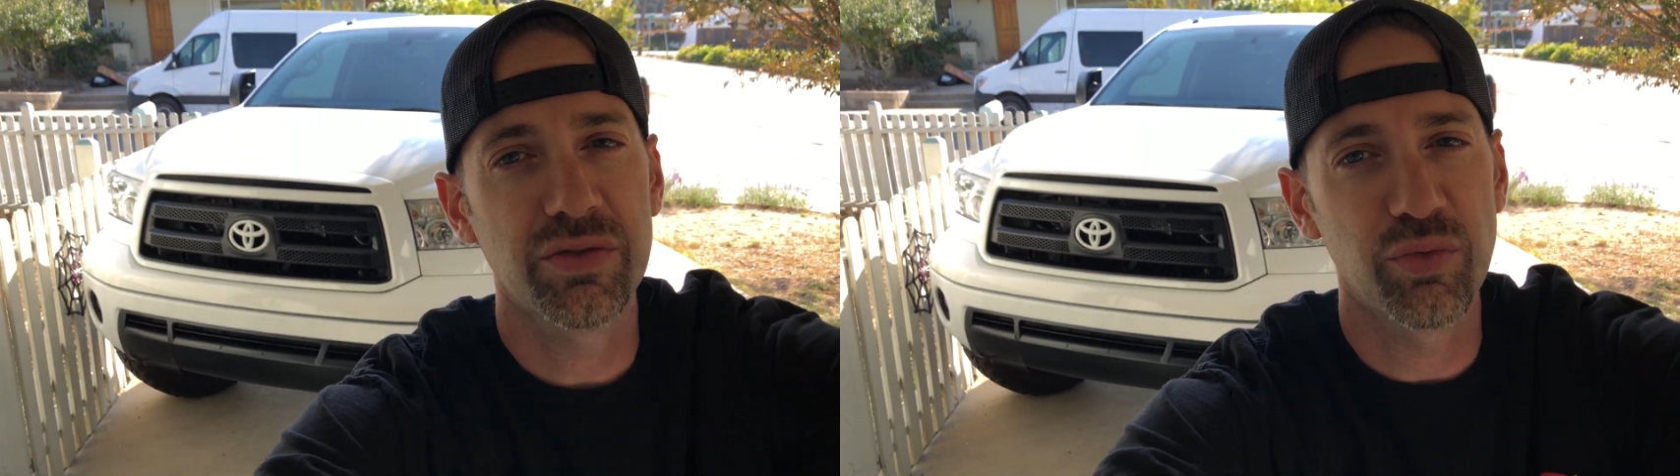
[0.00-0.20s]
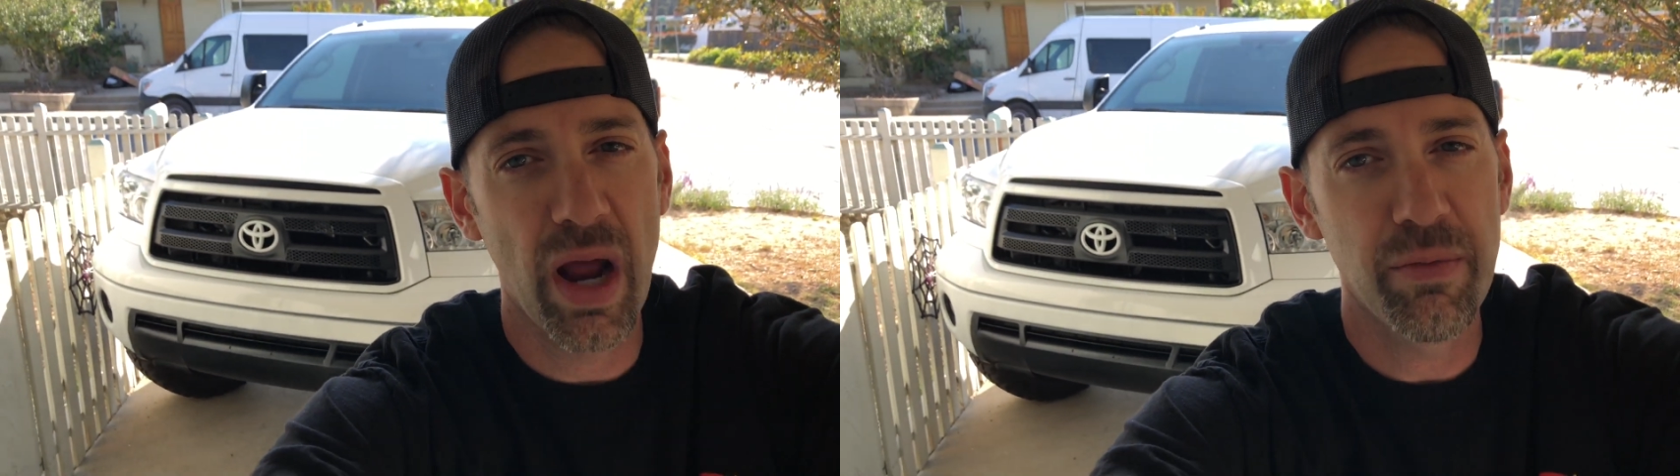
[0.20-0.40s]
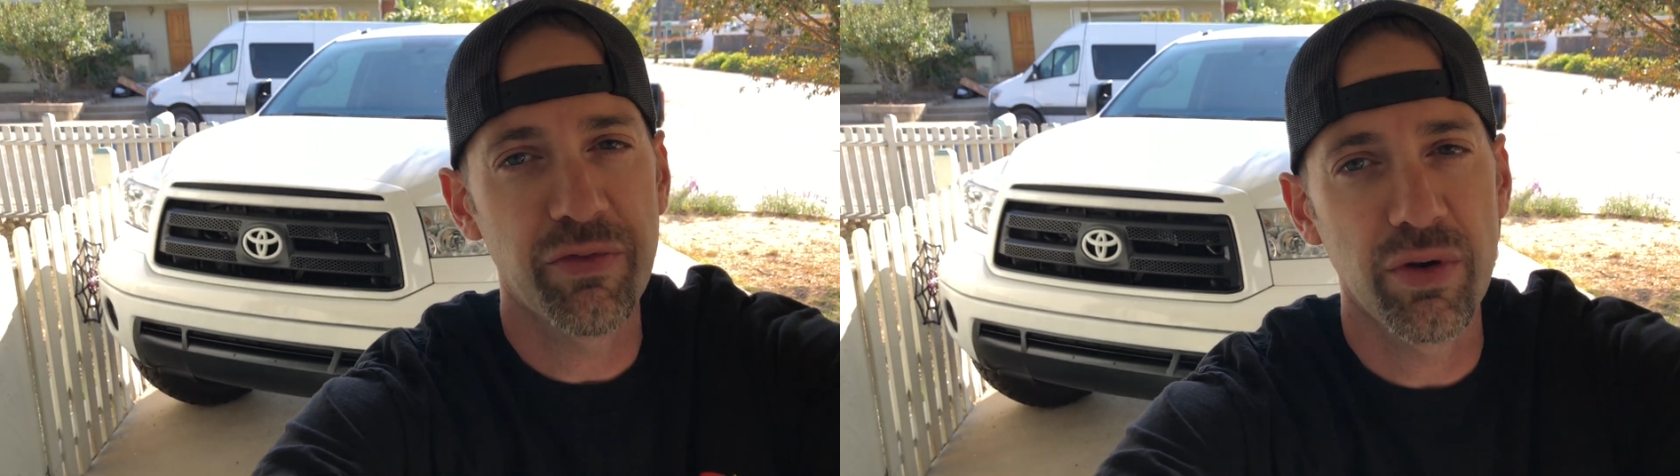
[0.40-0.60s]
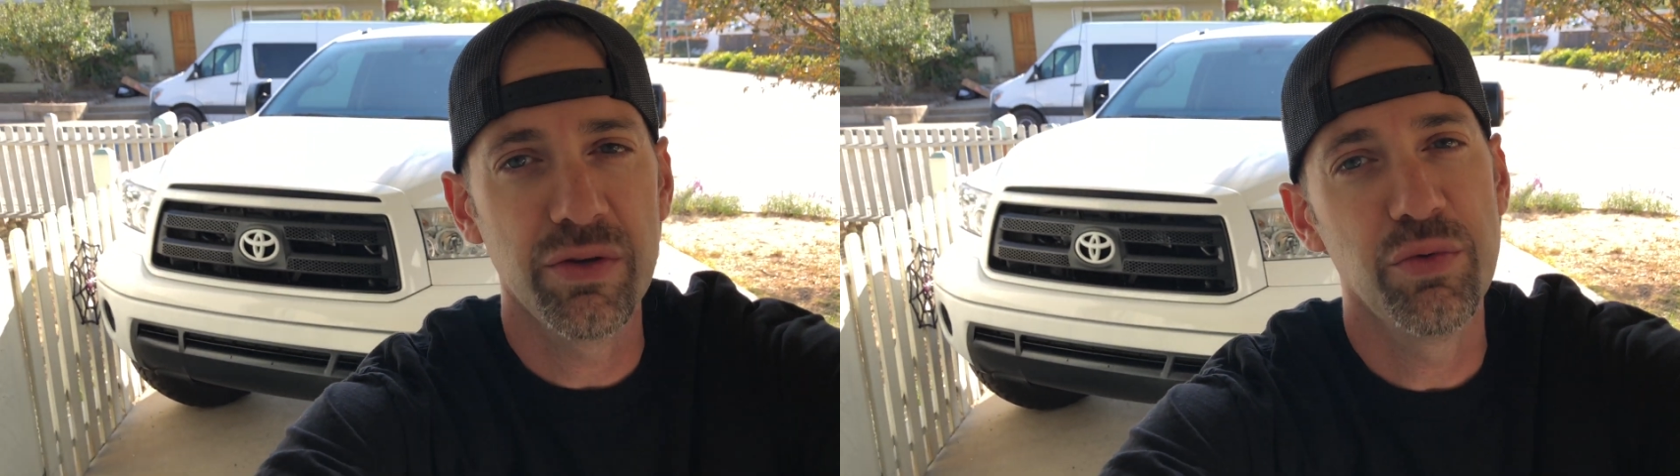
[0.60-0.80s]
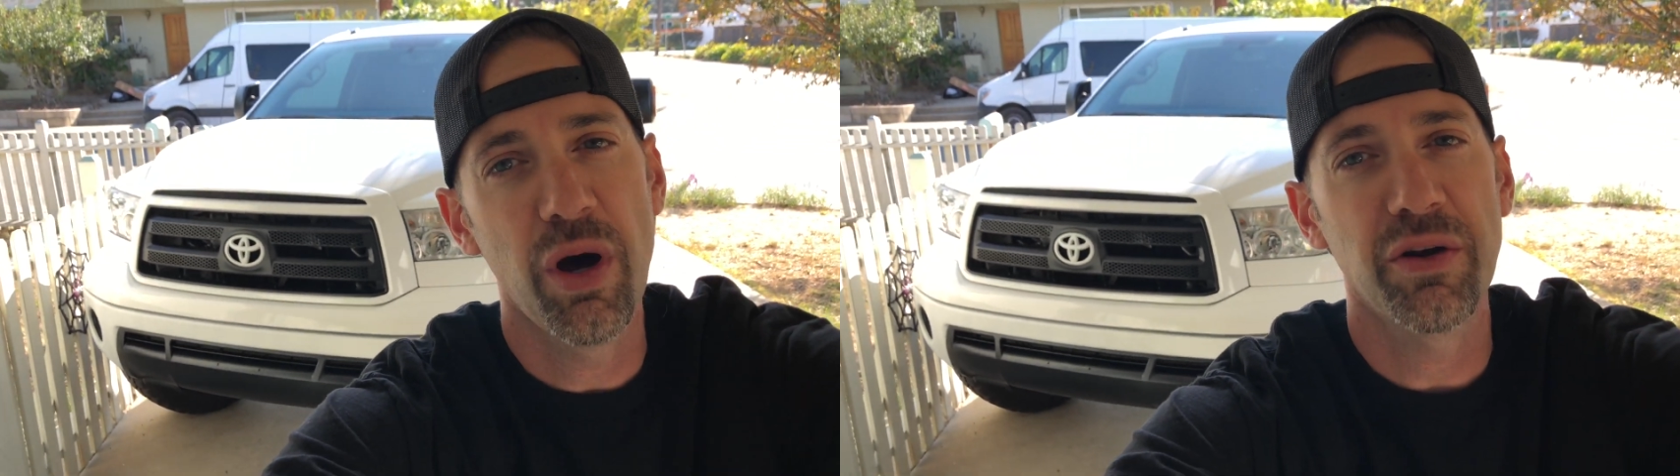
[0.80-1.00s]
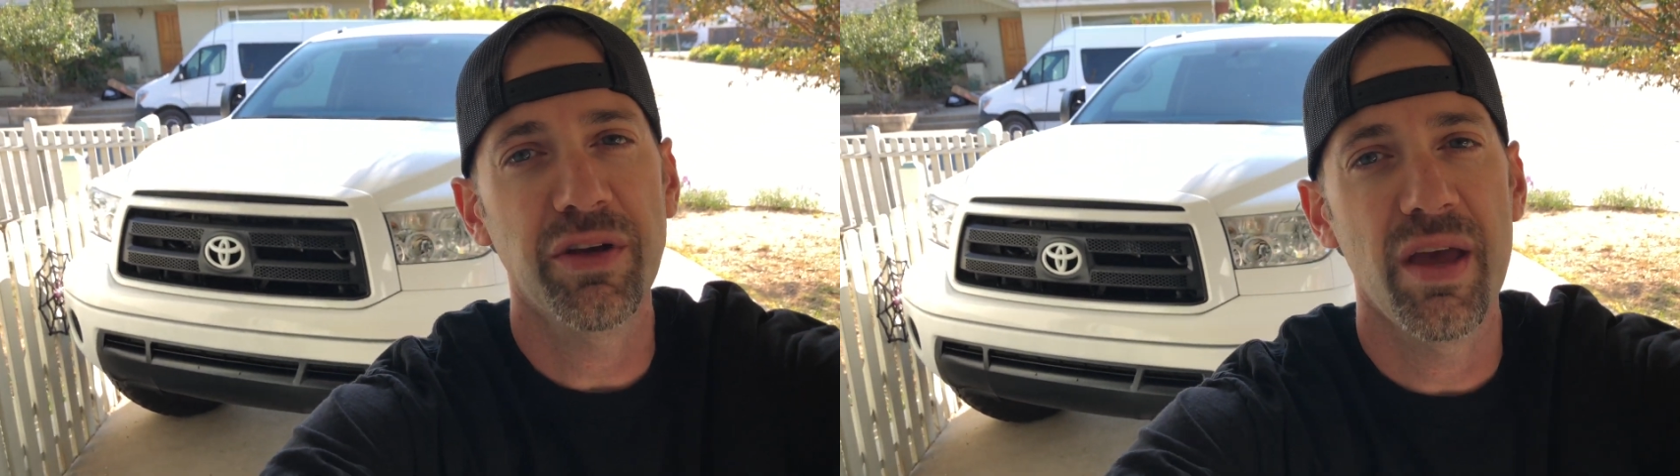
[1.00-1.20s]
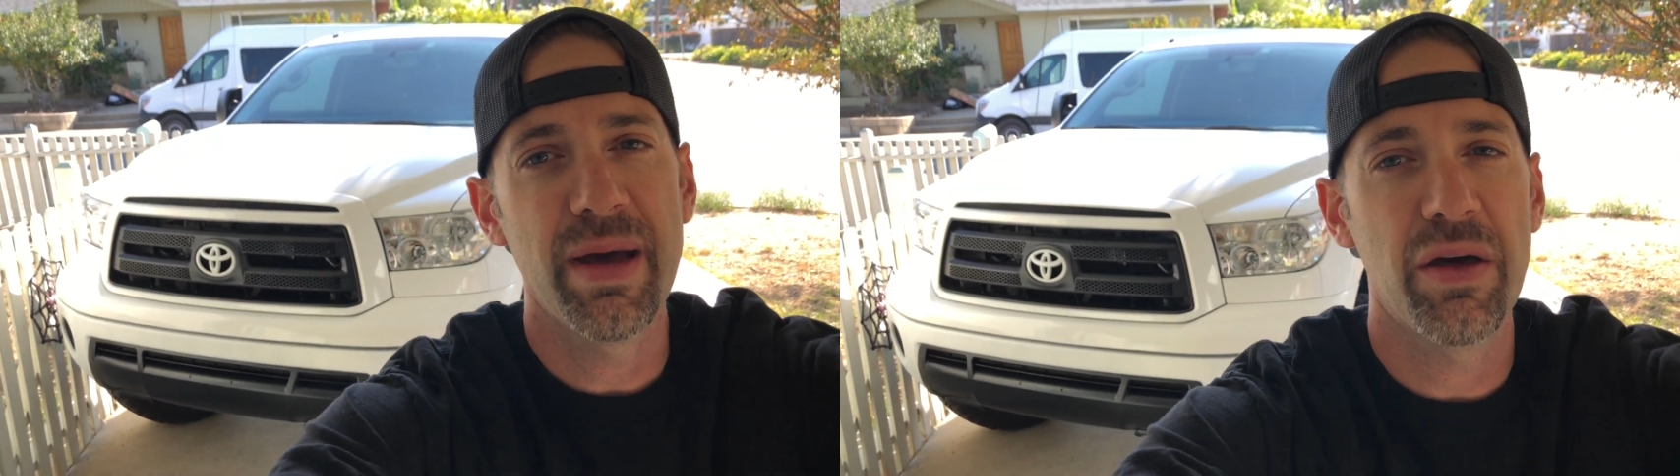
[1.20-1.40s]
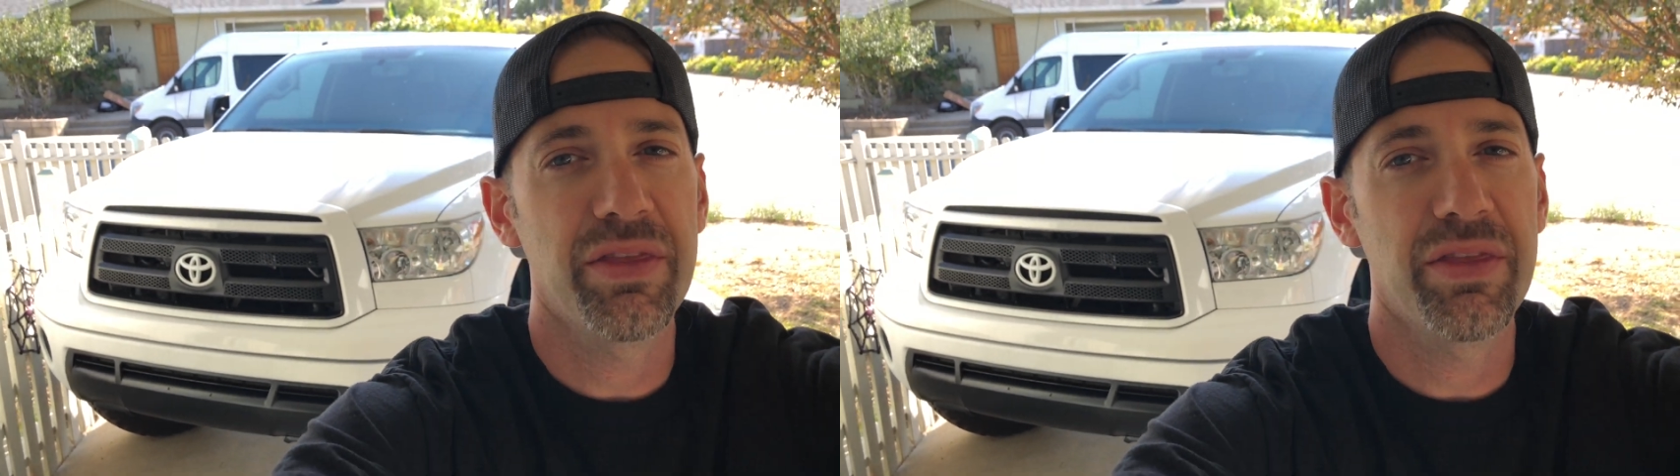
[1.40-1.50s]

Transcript: right before the new model came out